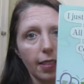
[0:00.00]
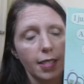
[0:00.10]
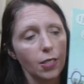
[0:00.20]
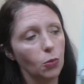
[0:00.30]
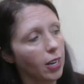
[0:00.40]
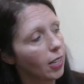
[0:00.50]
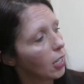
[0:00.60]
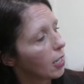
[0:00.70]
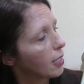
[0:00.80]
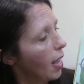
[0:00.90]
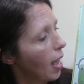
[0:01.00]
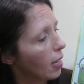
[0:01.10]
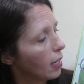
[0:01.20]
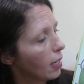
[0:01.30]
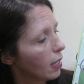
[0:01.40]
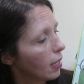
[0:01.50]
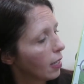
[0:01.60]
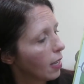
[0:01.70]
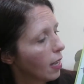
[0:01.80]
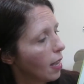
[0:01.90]
is what it looks like.
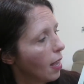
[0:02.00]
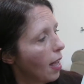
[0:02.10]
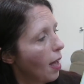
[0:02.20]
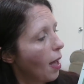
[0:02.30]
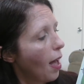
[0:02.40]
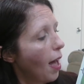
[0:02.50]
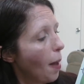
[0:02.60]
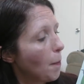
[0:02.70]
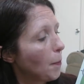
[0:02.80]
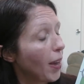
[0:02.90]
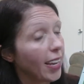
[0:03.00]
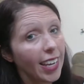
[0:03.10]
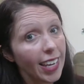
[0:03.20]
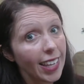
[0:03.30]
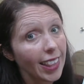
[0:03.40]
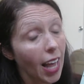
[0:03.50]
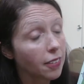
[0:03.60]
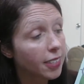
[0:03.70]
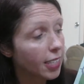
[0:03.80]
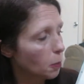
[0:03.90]
But he
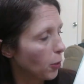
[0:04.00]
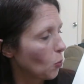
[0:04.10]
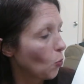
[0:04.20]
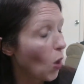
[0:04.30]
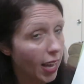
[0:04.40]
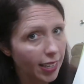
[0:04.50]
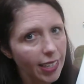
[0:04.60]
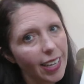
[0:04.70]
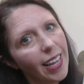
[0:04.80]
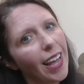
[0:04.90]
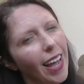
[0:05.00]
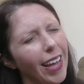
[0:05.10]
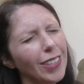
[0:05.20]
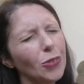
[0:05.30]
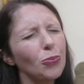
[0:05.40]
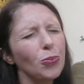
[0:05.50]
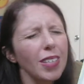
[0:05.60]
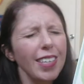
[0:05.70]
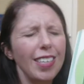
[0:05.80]
loves this book. One, it's really